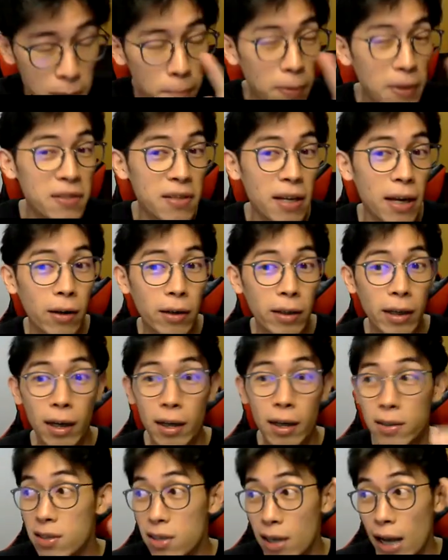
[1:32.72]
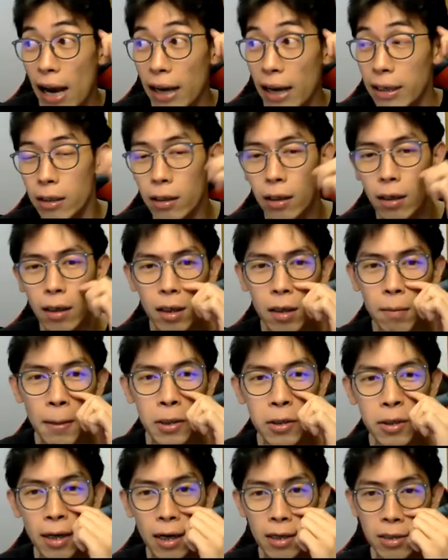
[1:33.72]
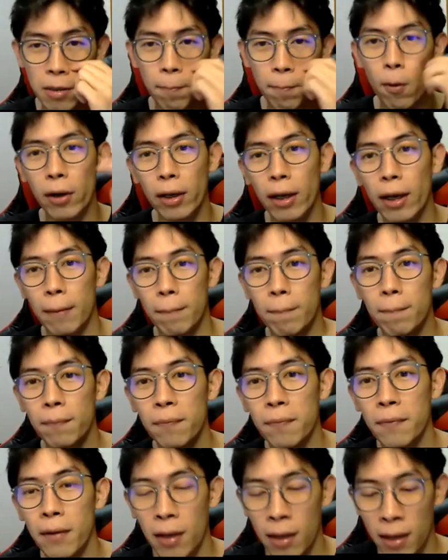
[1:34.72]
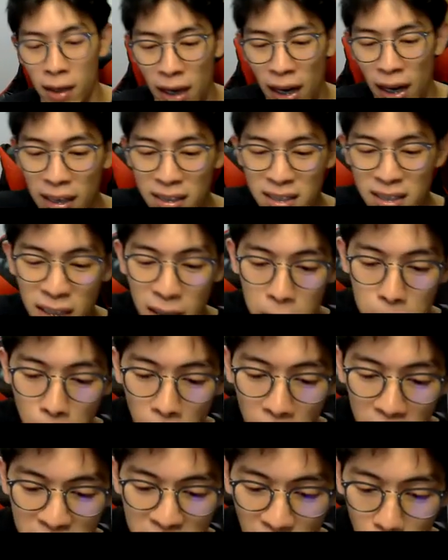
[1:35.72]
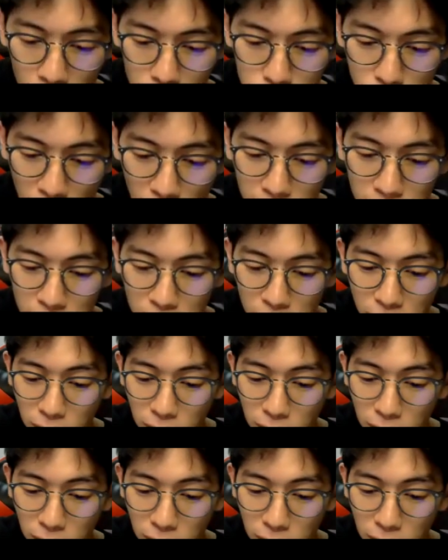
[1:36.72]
simply say only, just an idea. Imagine there is a point there. And let's say this point is like object.